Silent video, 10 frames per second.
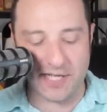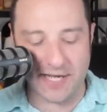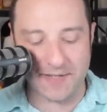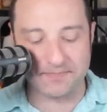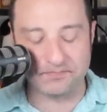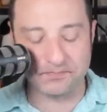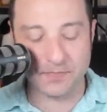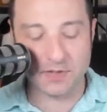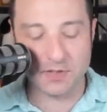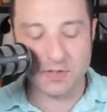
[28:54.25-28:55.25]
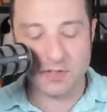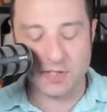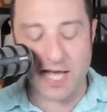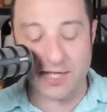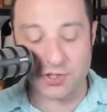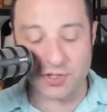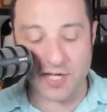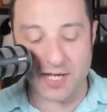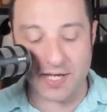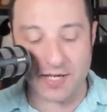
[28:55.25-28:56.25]
Um gosh,
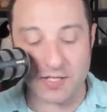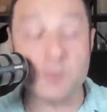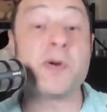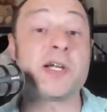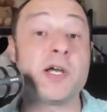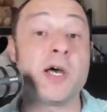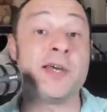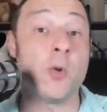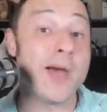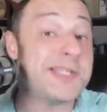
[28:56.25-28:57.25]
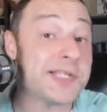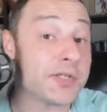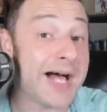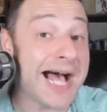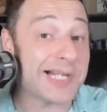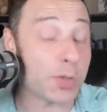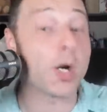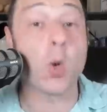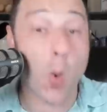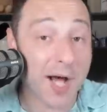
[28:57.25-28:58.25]
uh you book a, an Oasis class or a
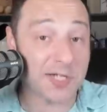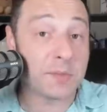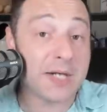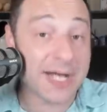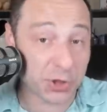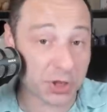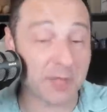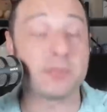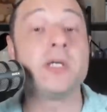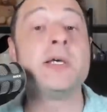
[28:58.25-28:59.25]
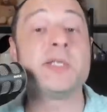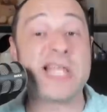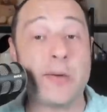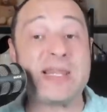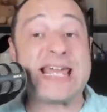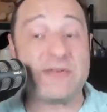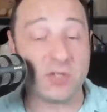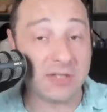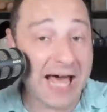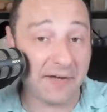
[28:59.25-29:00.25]
Quantum class ship. So that way they have a
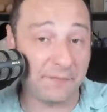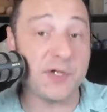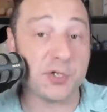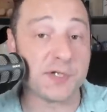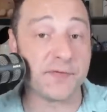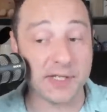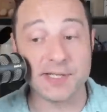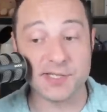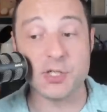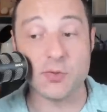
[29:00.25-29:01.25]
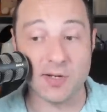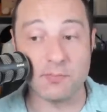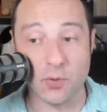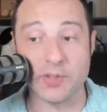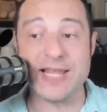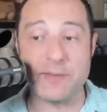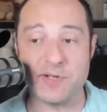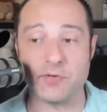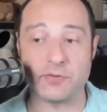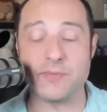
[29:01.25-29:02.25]
lot of features for the kids to do on board. That'd
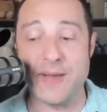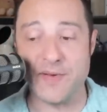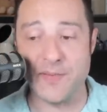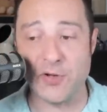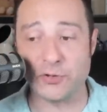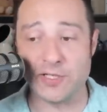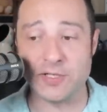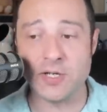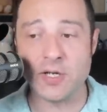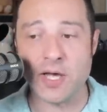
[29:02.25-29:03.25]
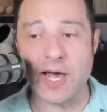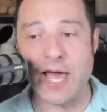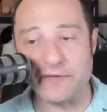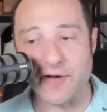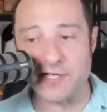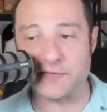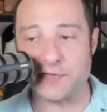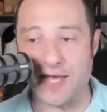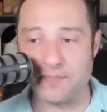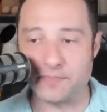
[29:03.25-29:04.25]
be a my, my only uh, advice for
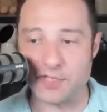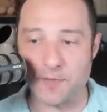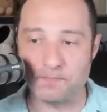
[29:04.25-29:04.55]
them. So.